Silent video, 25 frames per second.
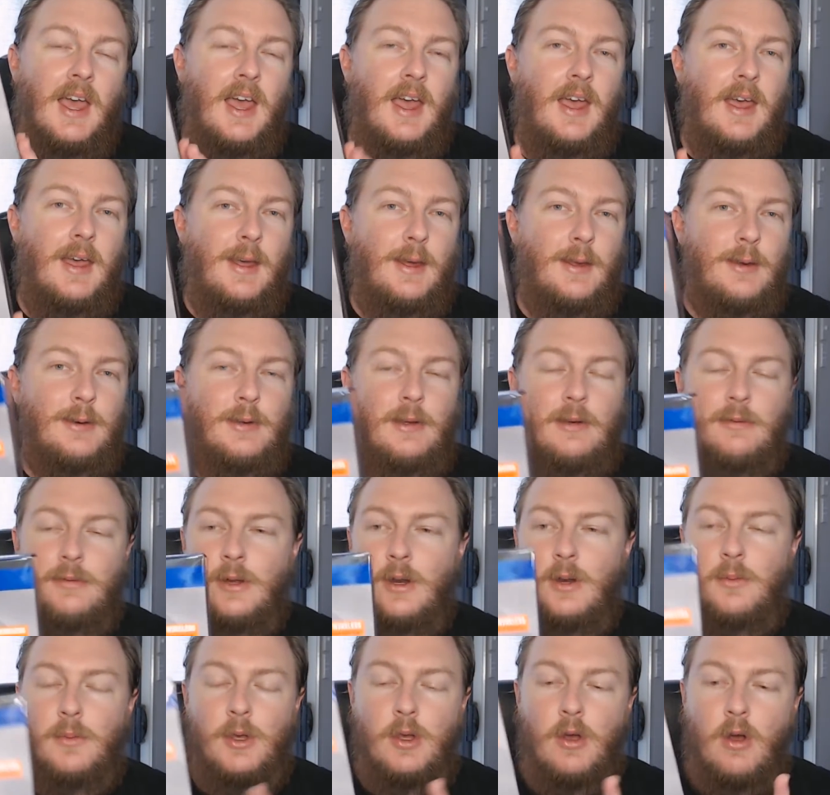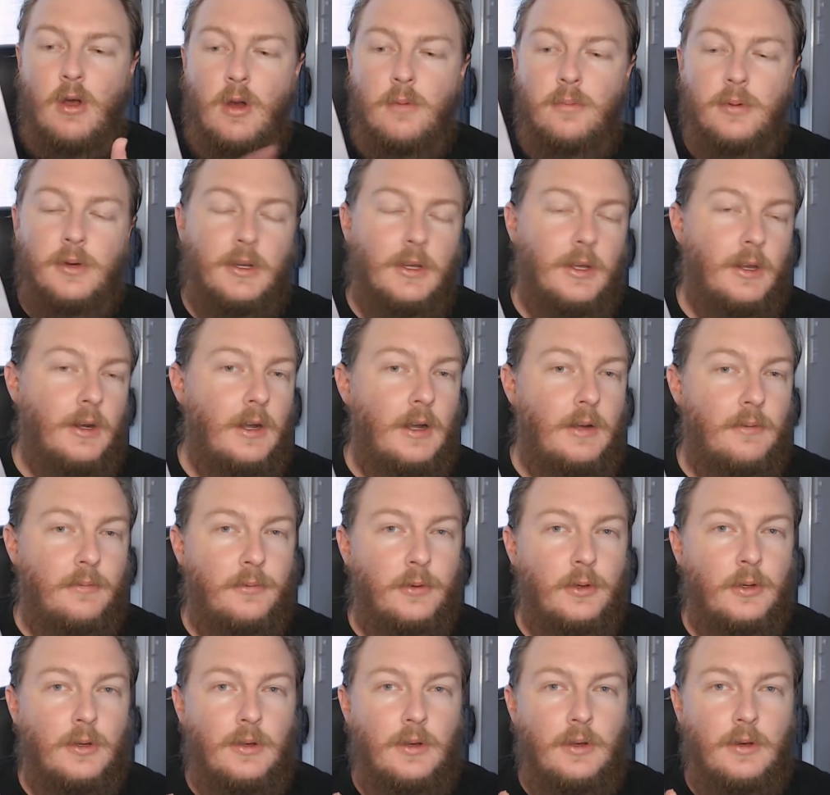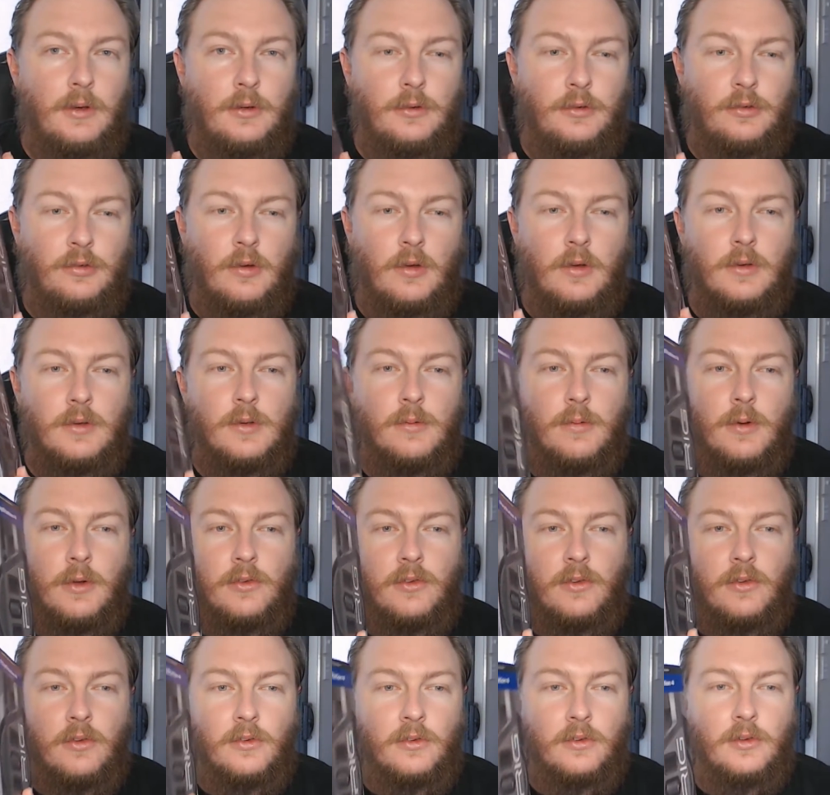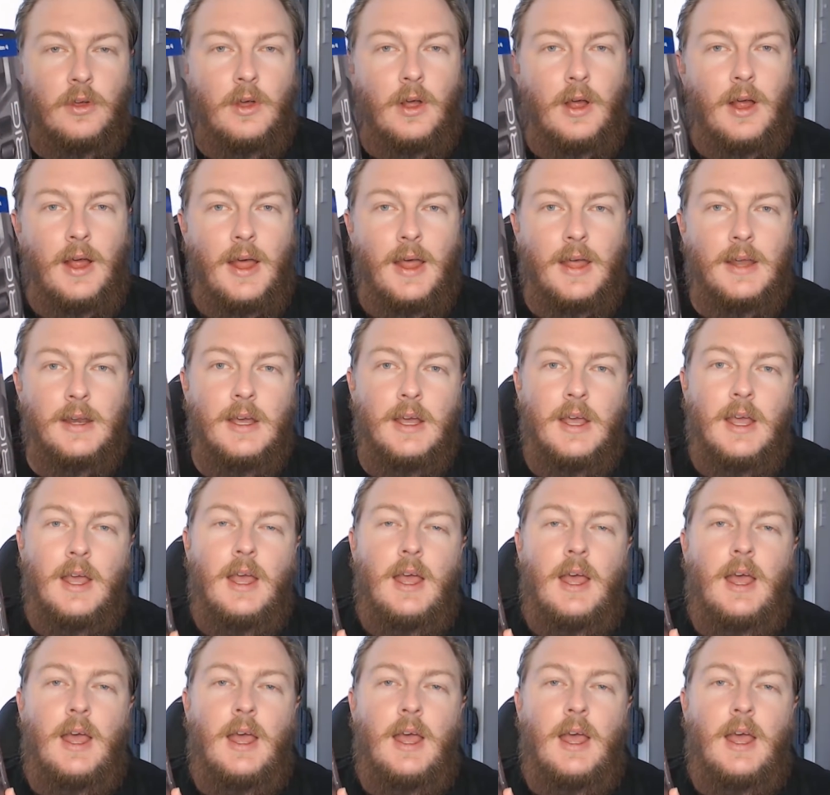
And I'm going to be opening it up for you, showing you what's inside.